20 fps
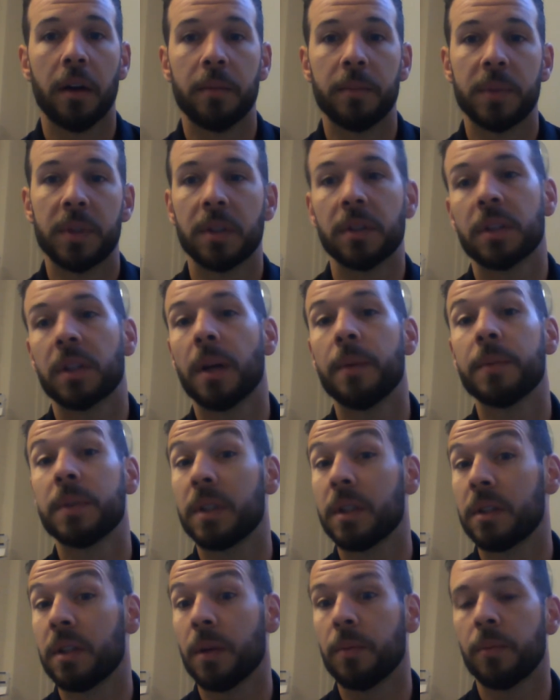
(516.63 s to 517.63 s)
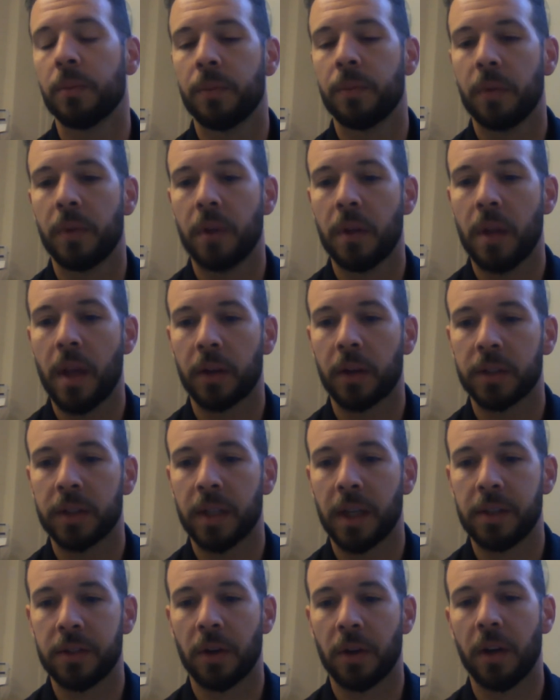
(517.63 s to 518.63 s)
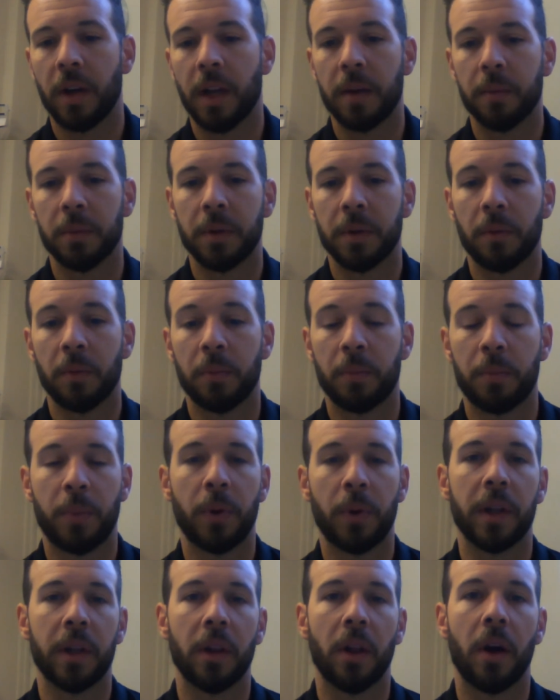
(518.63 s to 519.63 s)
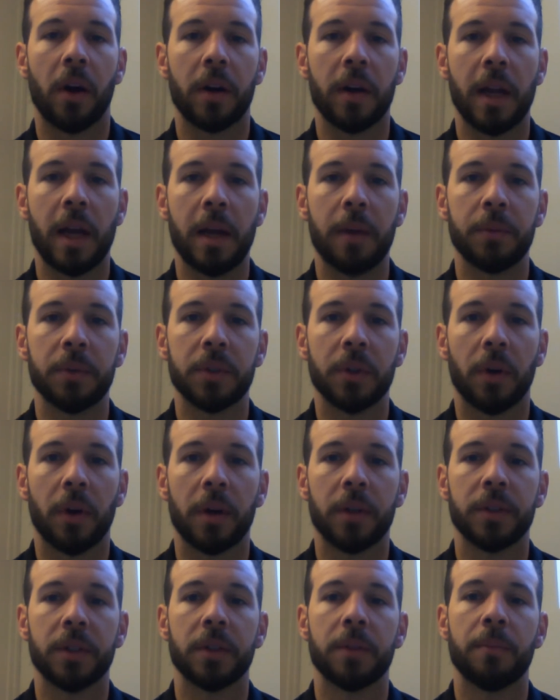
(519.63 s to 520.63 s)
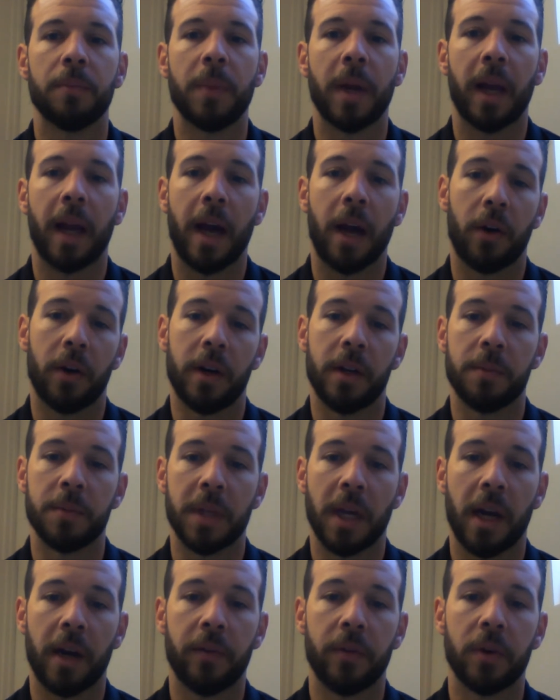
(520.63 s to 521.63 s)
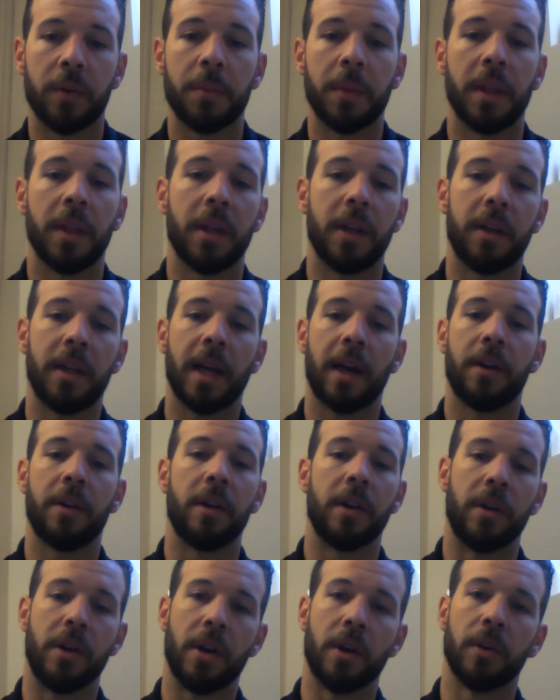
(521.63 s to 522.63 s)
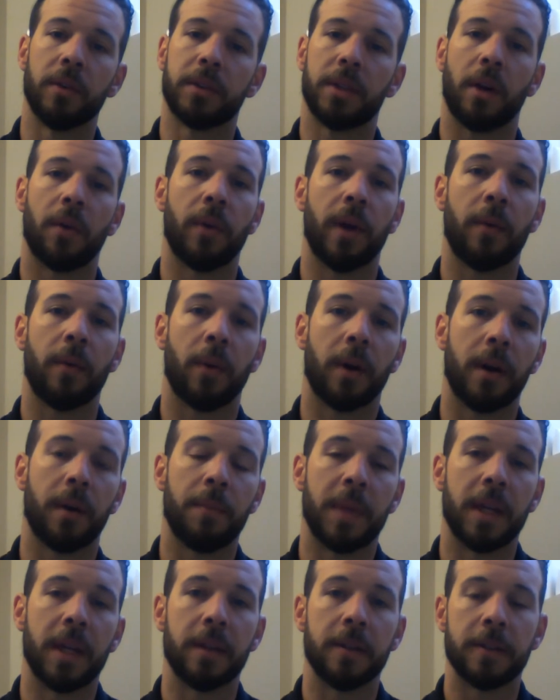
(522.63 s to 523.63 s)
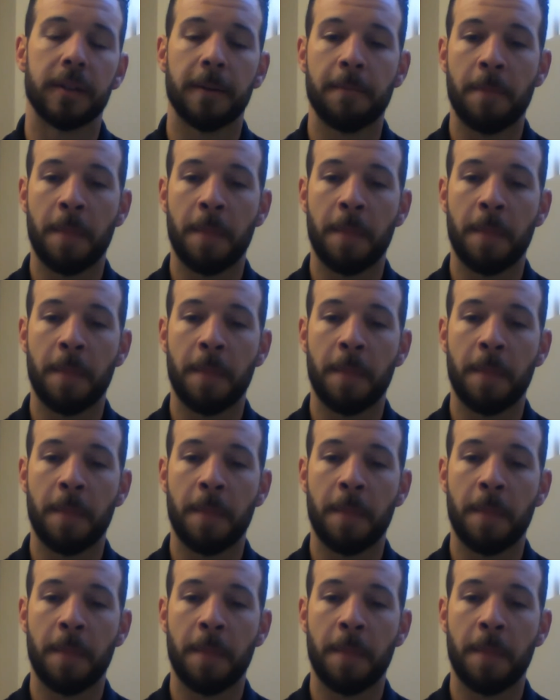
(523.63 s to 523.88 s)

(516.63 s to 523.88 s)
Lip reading: So some exercises are labeled a pretty long name, so I'll just make acronyms out of them, and then down in your notes I'll write what it means.